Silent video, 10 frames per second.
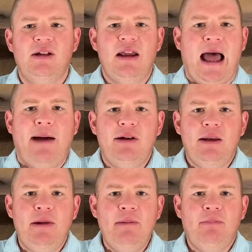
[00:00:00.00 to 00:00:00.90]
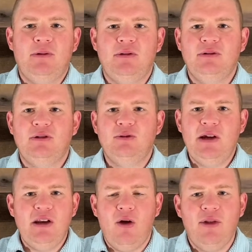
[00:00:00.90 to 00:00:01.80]
How many people do
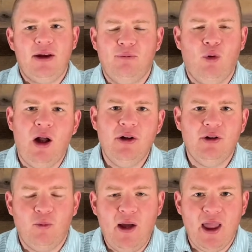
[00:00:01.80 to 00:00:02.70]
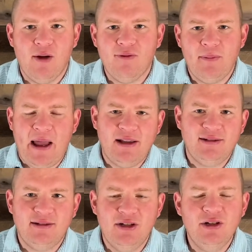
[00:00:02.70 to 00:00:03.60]
we know that have wandered away over the
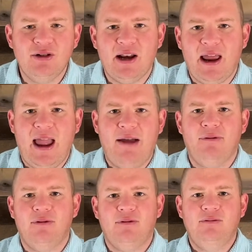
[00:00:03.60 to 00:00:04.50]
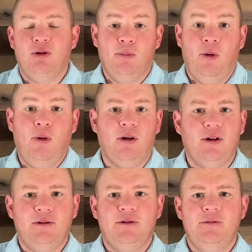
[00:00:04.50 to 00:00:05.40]
past year and a half or more?
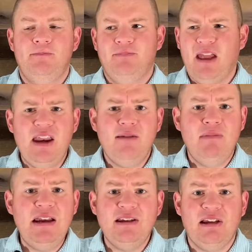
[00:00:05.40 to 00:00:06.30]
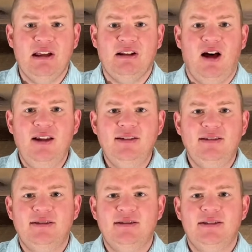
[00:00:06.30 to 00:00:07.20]
They didn't mean to get
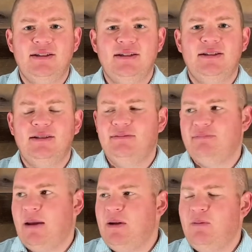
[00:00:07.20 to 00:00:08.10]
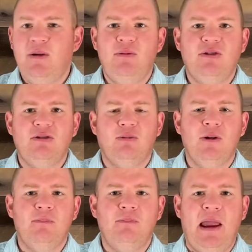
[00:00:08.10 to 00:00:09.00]
lost. Maybe we just
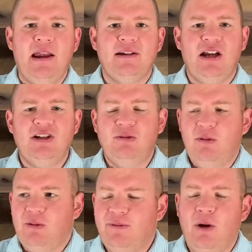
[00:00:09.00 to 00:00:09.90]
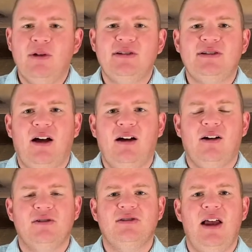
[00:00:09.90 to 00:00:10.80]
weren't paying attention, we were focused on
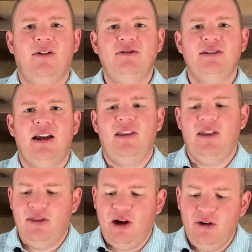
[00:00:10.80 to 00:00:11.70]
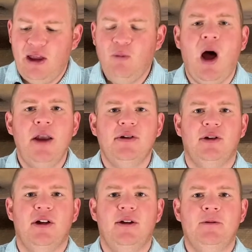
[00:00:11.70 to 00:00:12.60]
ourselves, and there they
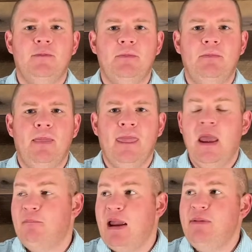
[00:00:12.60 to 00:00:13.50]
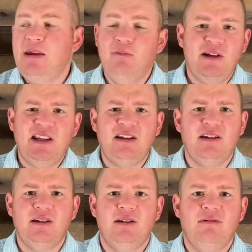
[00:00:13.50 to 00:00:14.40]
wandered. Maybe we
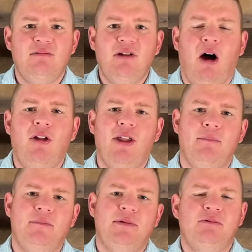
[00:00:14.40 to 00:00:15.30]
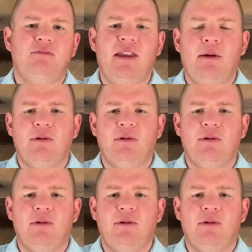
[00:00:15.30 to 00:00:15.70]
didn't call them when they were